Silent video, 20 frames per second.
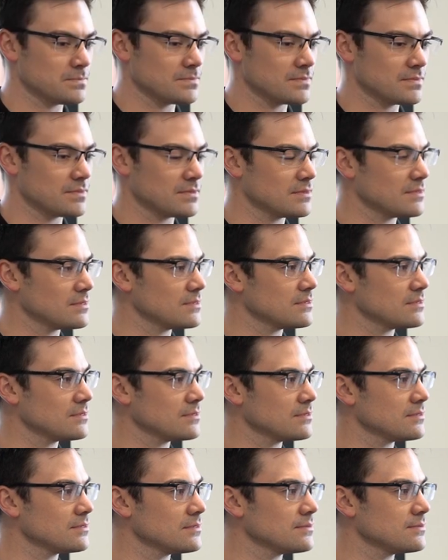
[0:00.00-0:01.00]

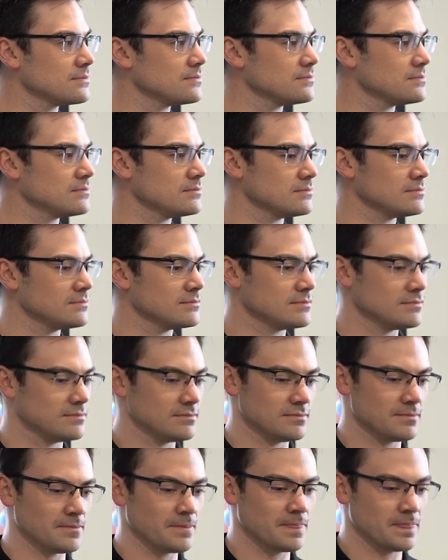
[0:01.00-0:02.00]

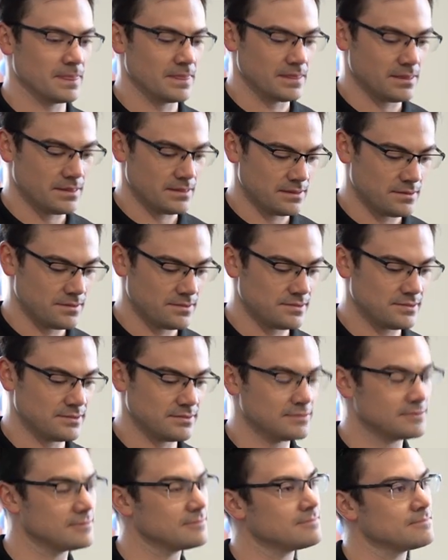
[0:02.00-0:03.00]

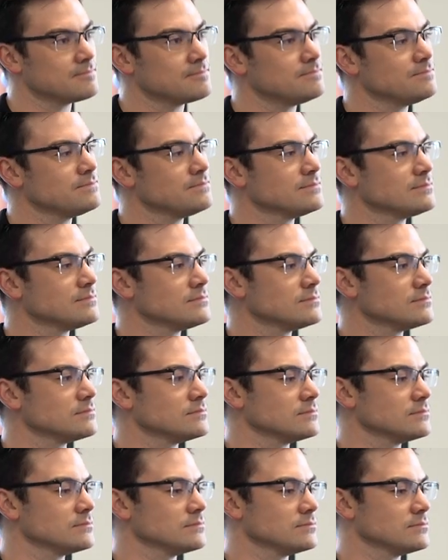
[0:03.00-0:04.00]

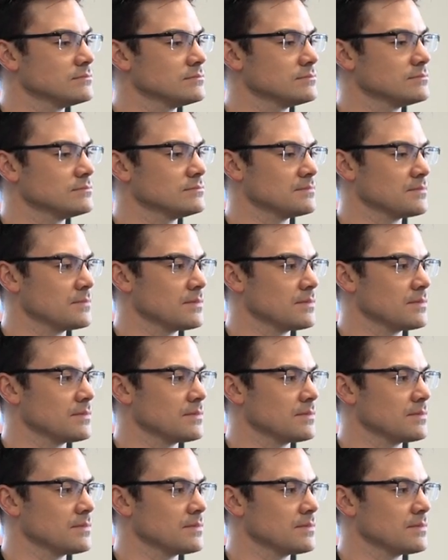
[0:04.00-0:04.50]
(not speaking)